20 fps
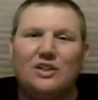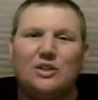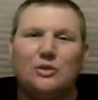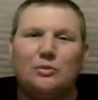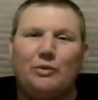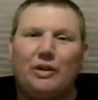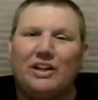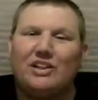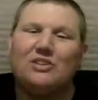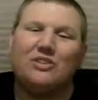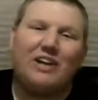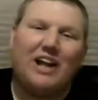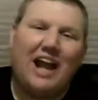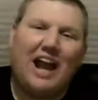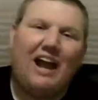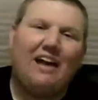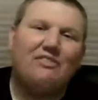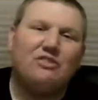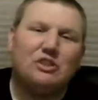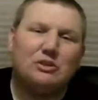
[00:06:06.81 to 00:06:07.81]
So we actually
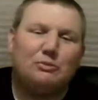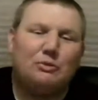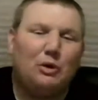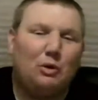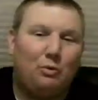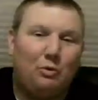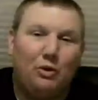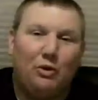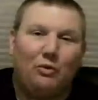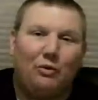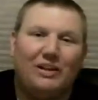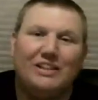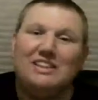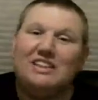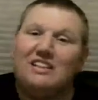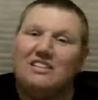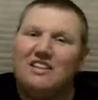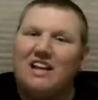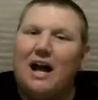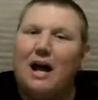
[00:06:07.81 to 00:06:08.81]
have somebody win a
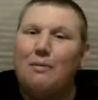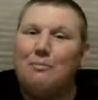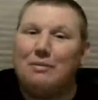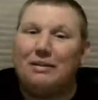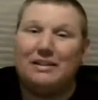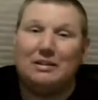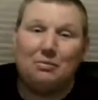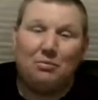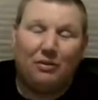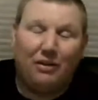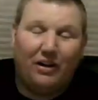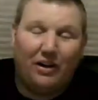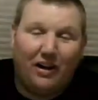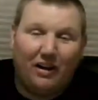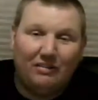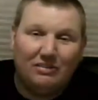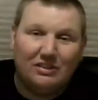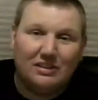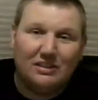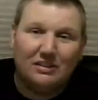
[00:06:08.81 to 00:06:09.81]
race and not make the
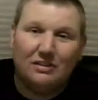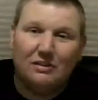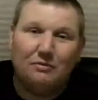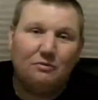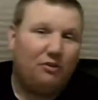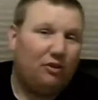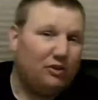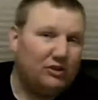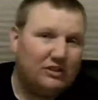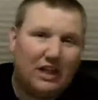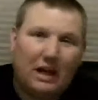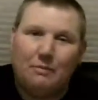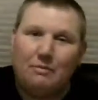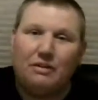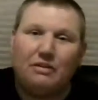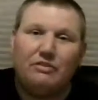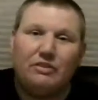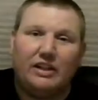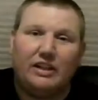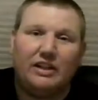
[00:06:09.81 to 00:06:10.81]
playoffs. First time
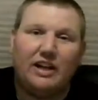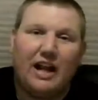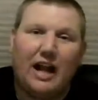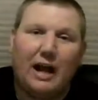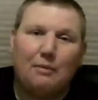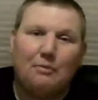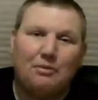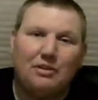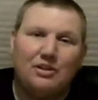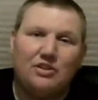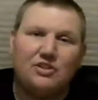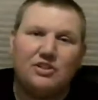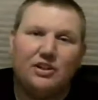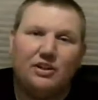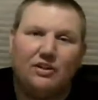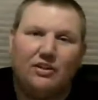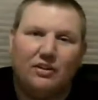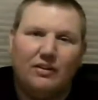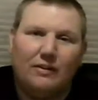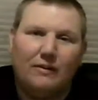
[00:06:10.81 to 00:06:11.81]
ever that could happen this
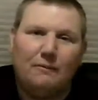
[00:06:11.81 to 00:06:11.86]
year.